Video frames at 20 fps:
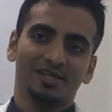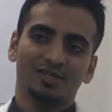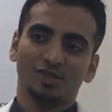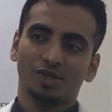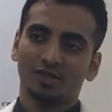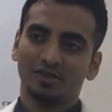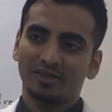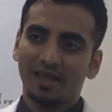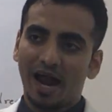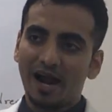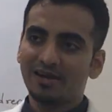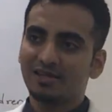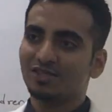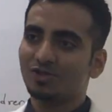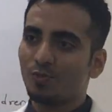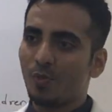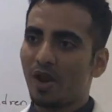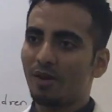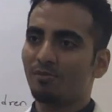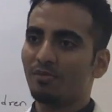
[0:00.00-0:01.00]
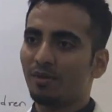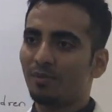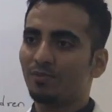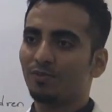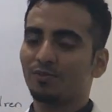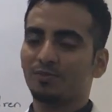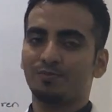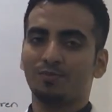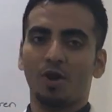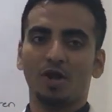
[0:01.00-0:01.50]
So that is when my
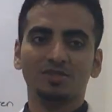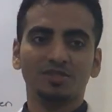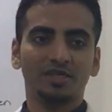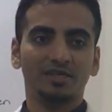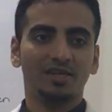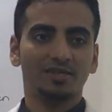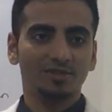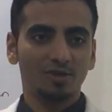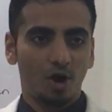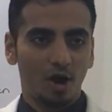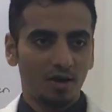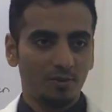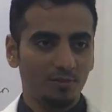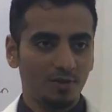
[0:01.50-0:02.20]
project has got